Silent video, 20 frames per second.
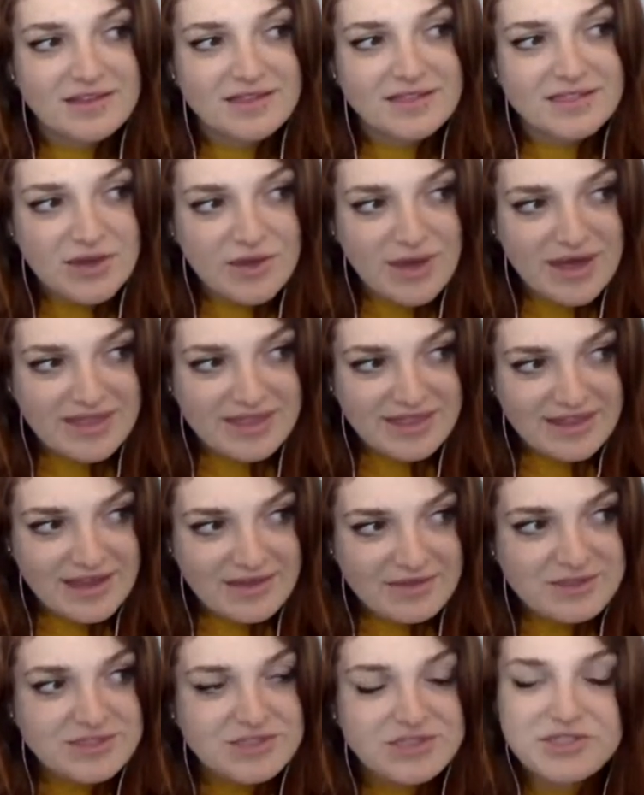so I think I
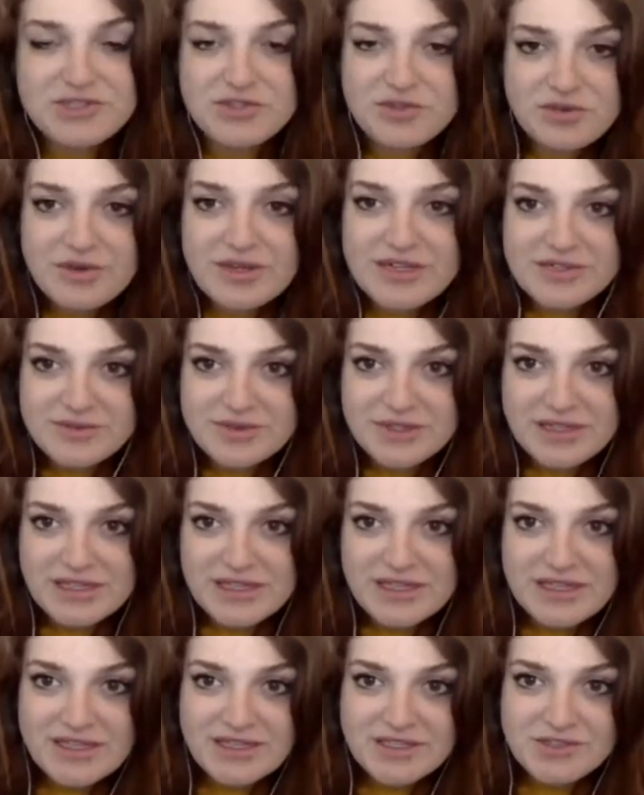was just always
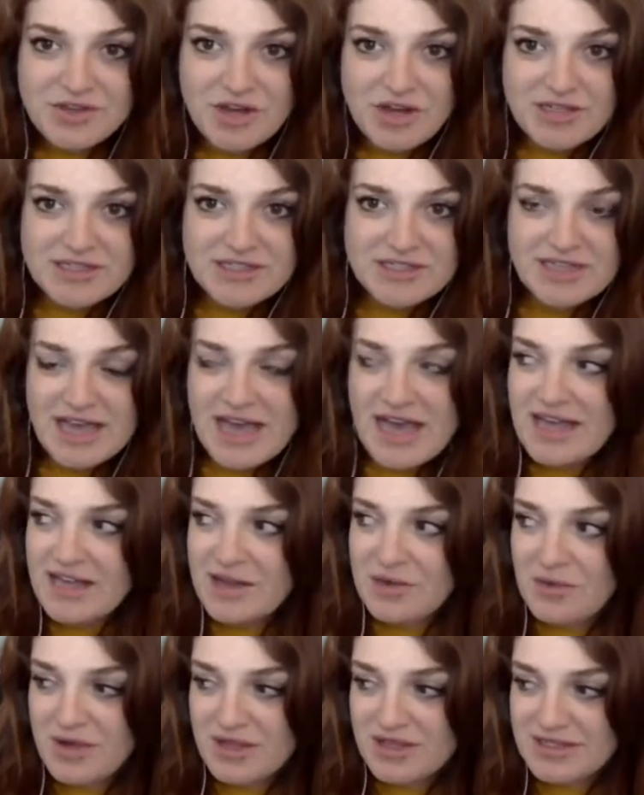really drawn to that. I
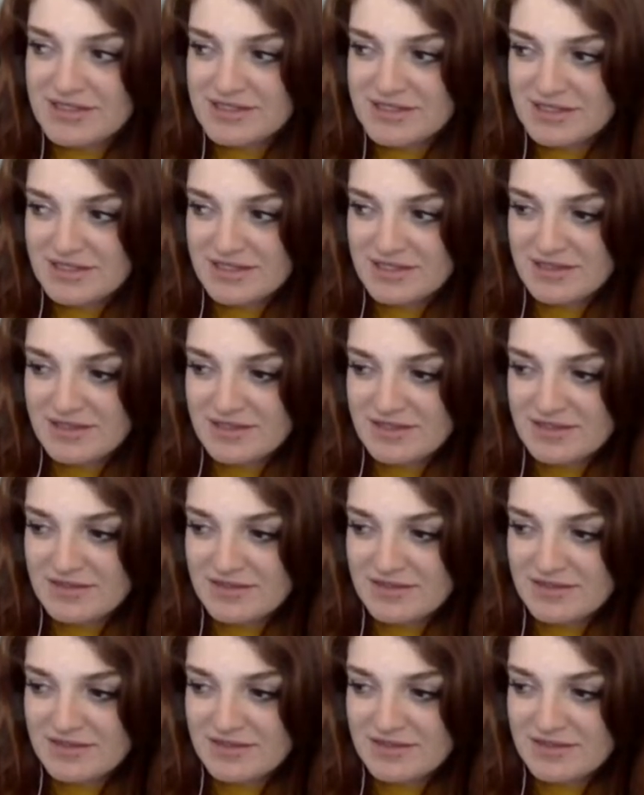wanted to,